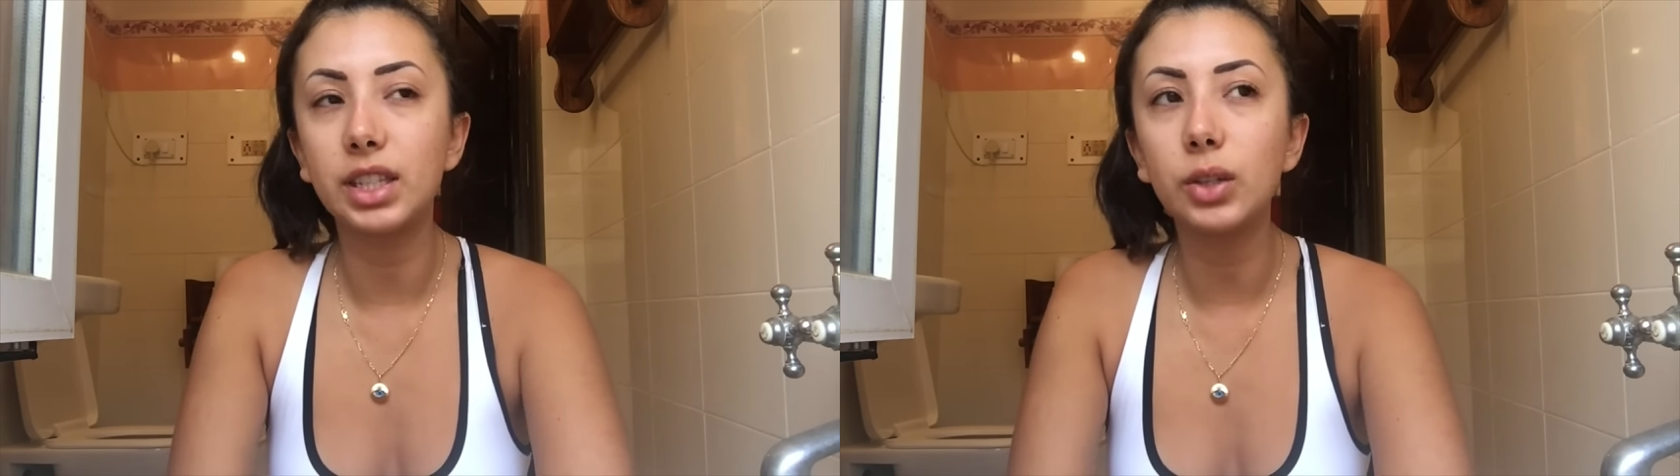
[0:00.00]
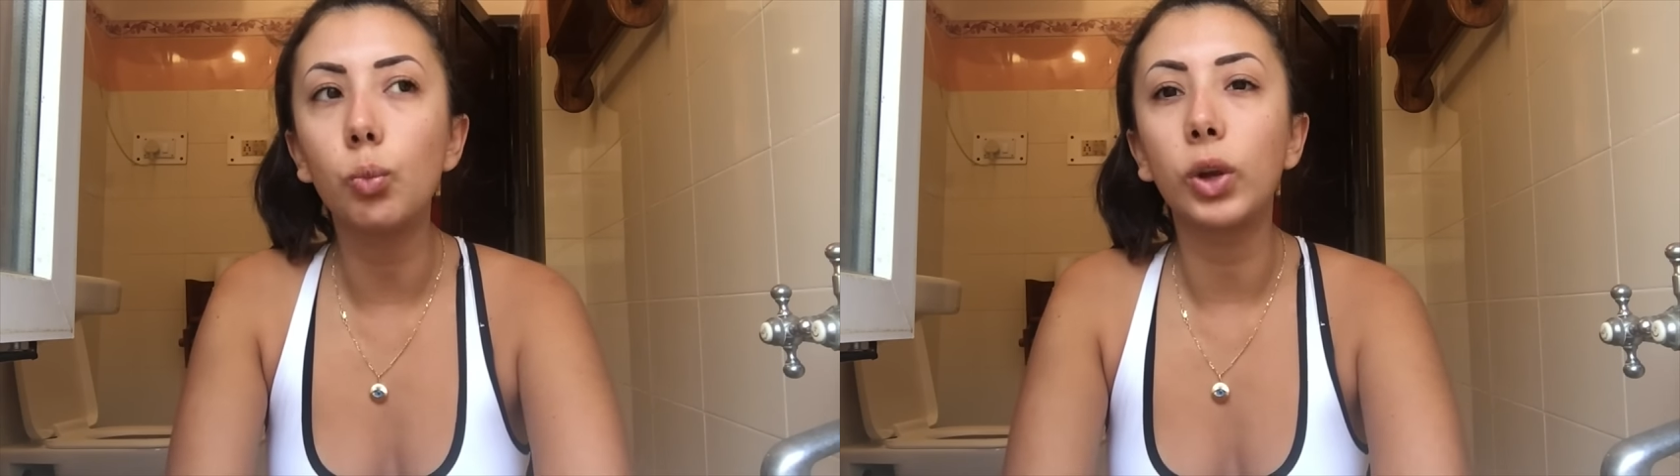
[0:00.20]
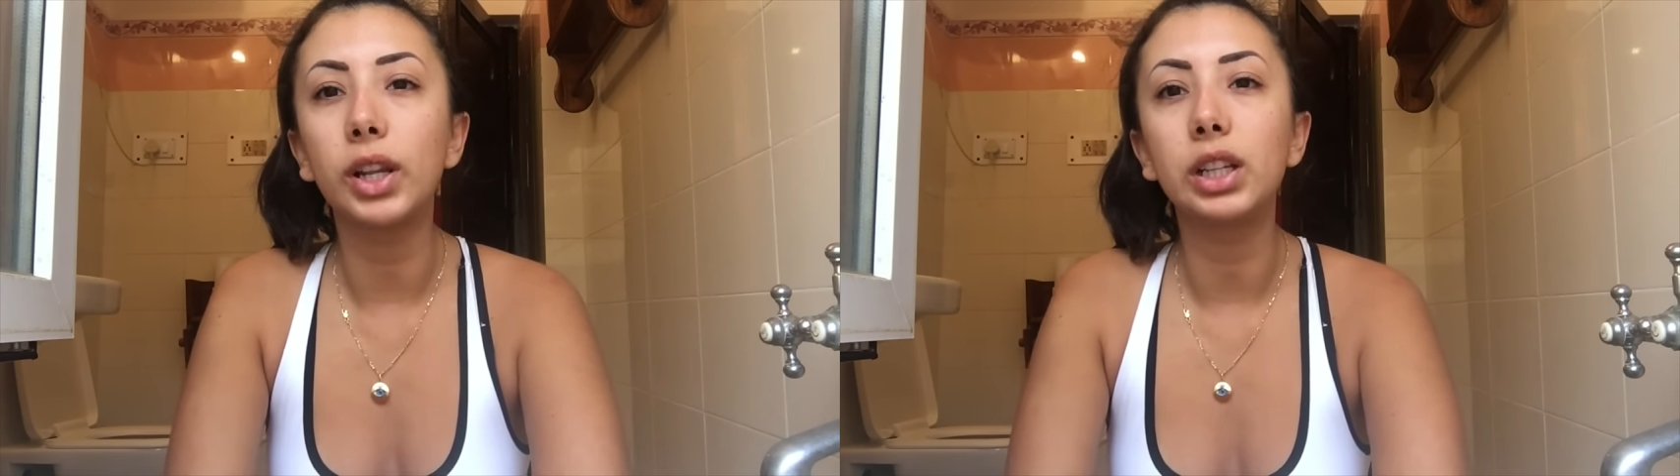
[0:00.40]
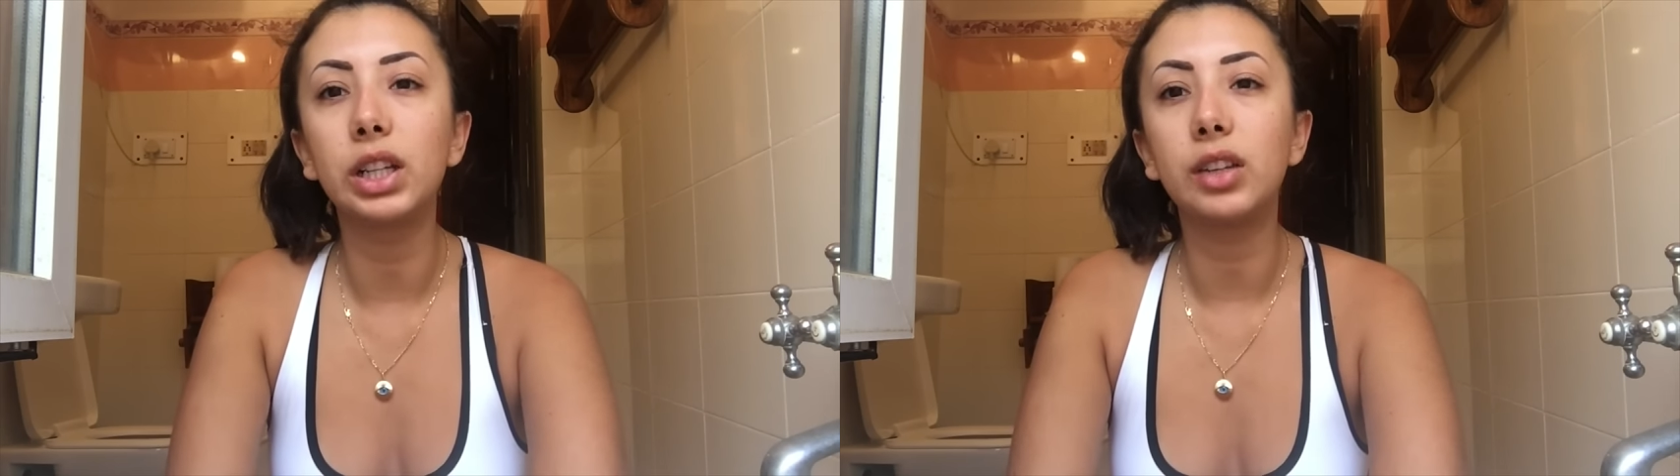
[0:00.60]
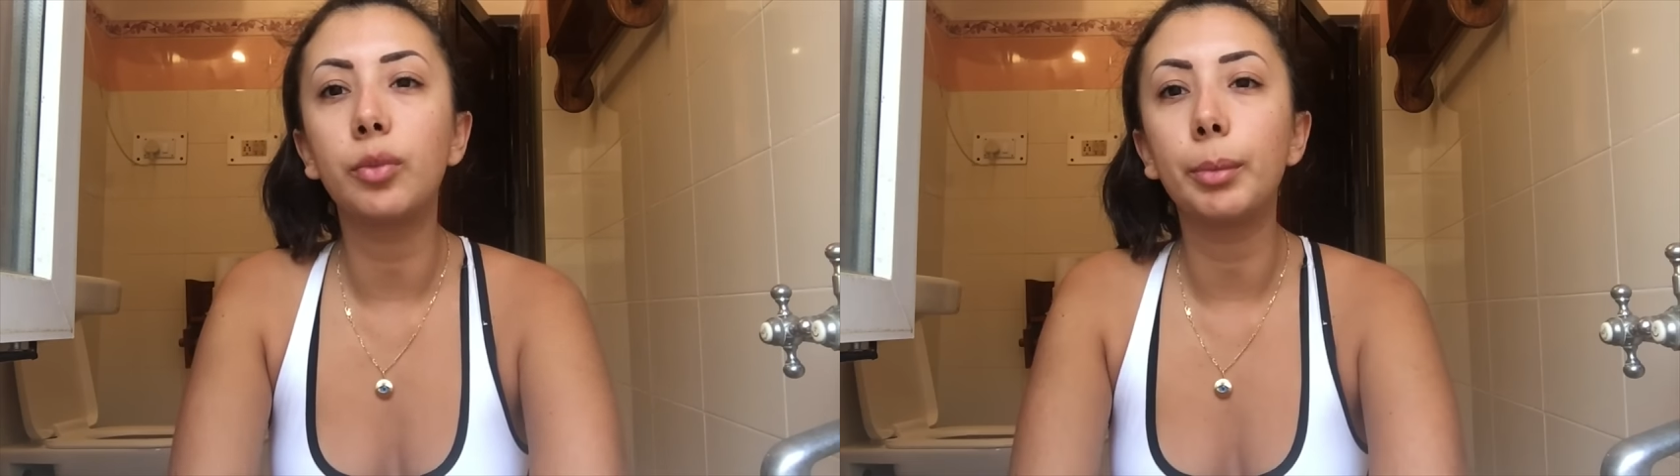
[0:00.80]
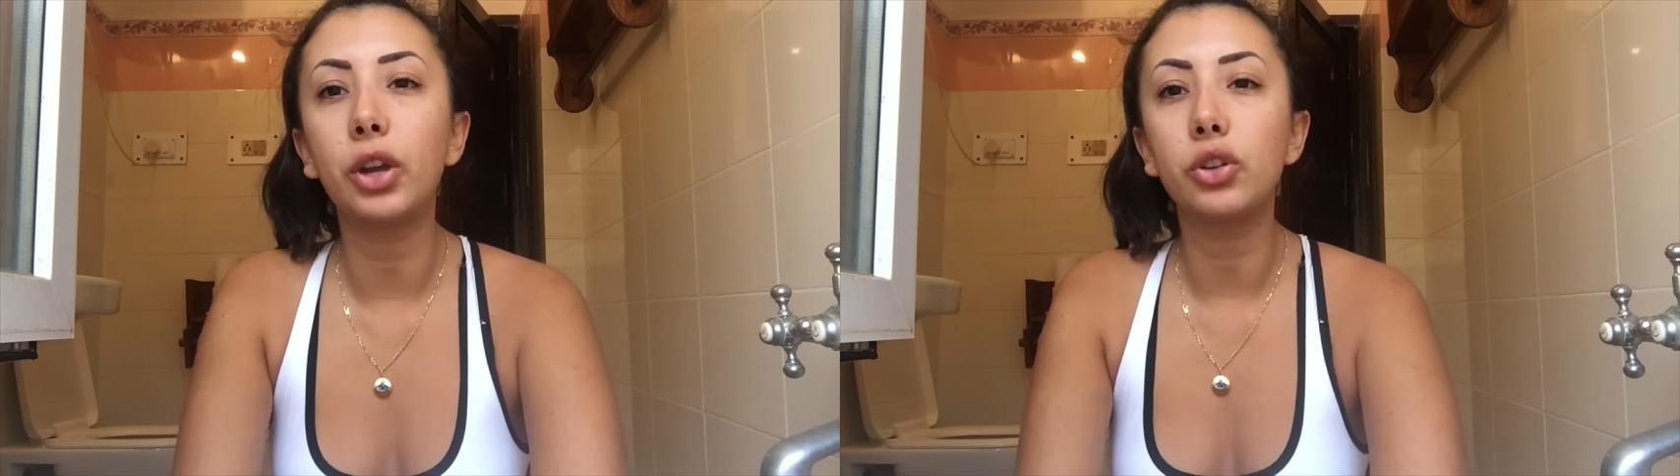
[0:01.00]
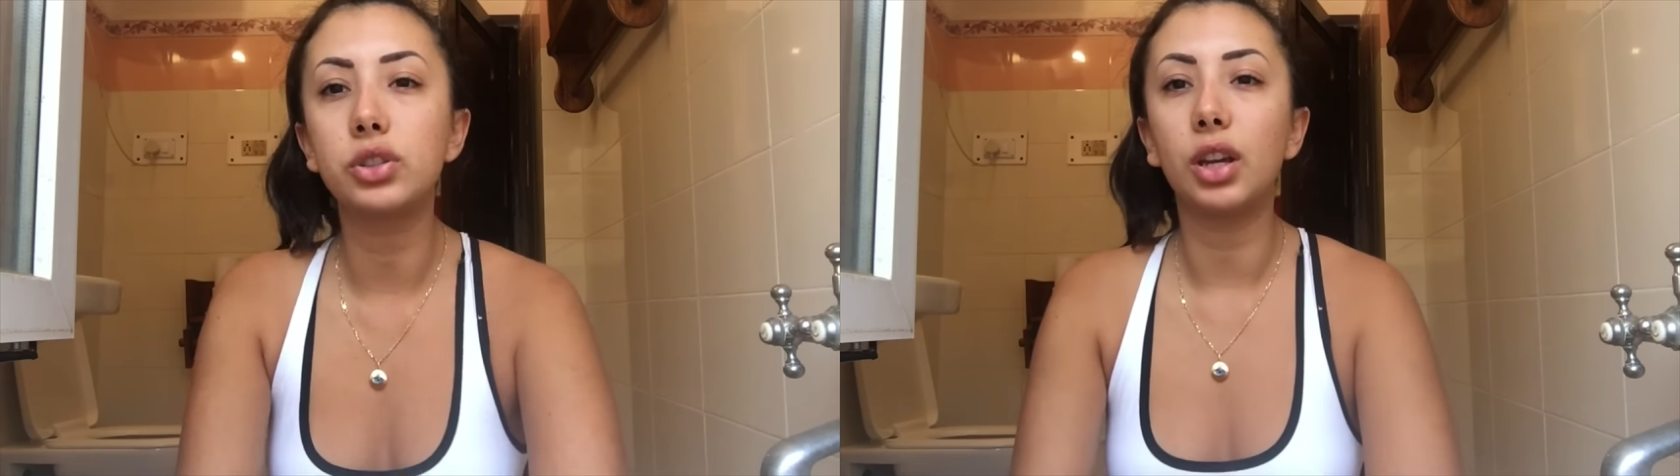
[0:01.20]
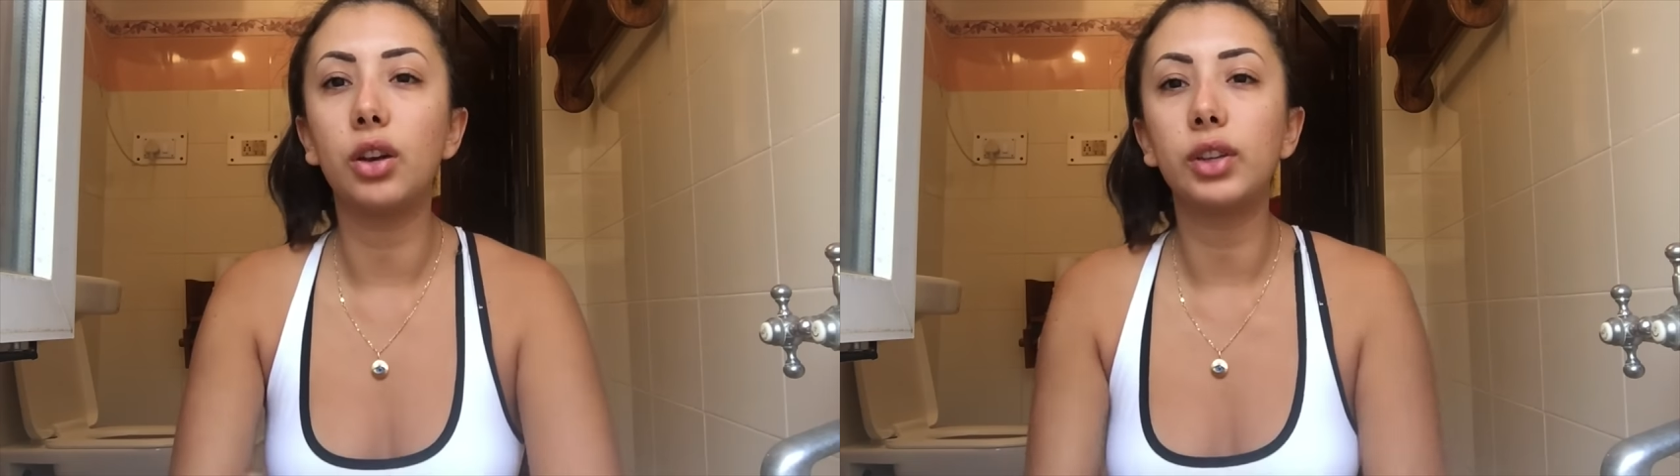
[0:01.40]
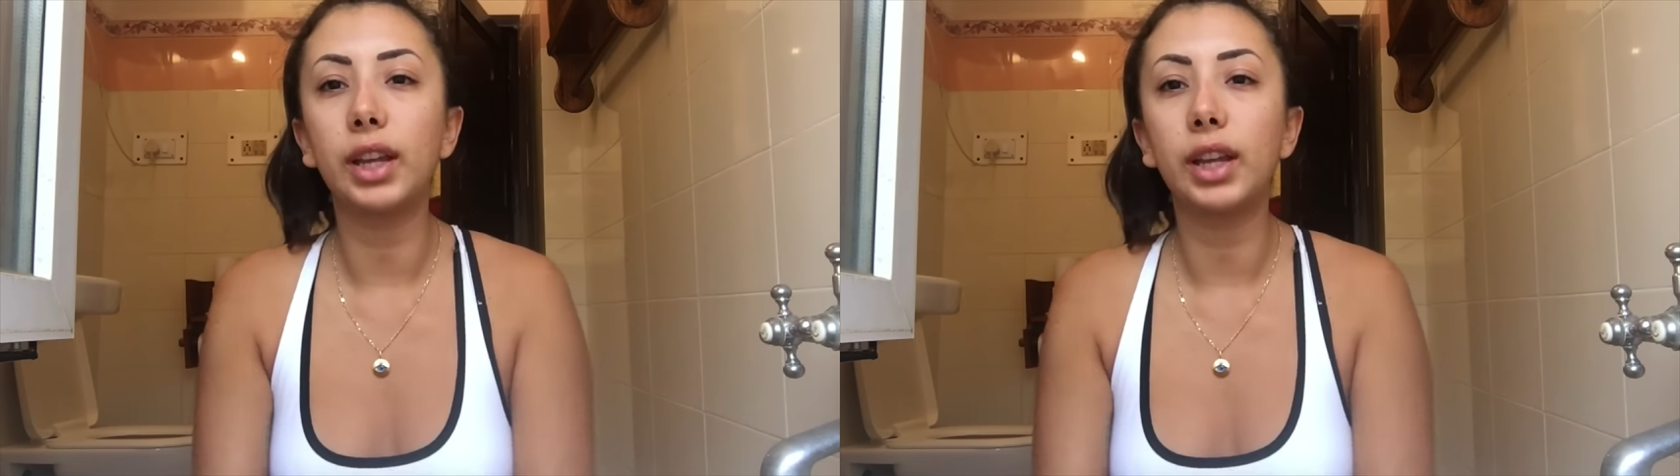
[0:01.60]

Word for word: didn't want to leave my hotel.